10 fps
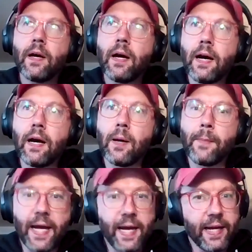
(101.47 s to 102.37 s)

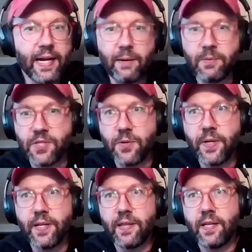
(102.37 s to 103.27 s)
And I was
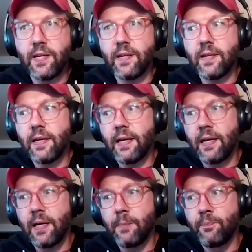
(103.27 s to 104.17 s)
doing the
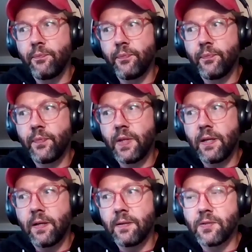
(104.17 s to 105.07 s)

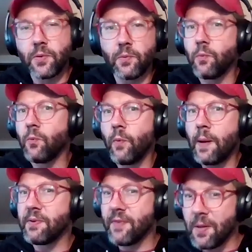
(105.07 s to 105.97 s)
sort of
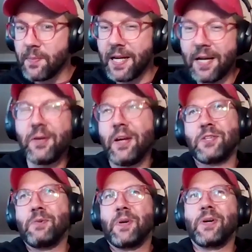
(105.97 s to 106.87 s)
web development. I don't
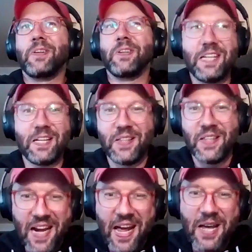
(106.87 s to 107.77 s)
actually recall exactly the
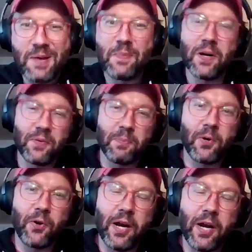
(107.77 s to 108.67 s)
name of the
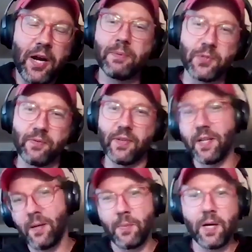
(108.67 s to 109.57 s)
program, but it was sort
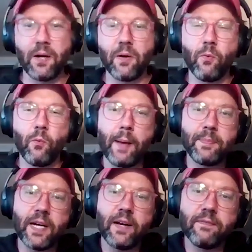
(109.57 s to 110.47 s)
of a web
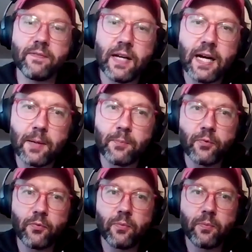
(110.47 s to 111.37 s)
dev
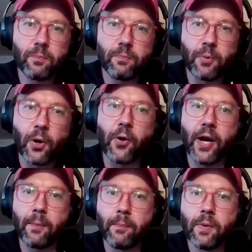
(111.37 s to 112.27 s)

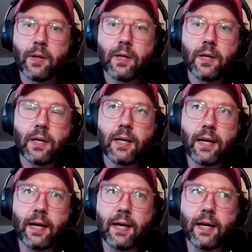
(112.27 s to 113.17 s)
program.
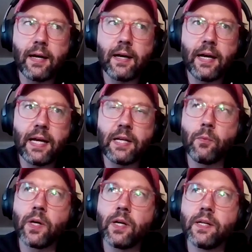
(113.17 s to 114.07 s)
And it
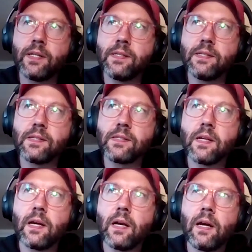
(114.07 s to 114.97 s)
was,
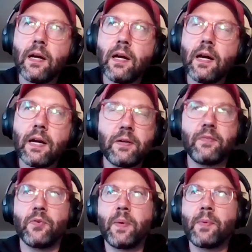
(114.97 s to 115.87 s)
I don't
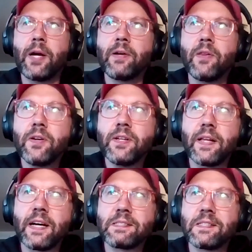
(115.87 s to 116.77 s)
even remember how long it
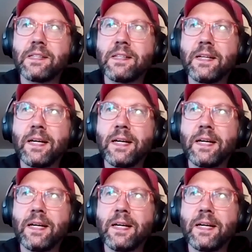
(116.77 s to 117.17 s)
lasted.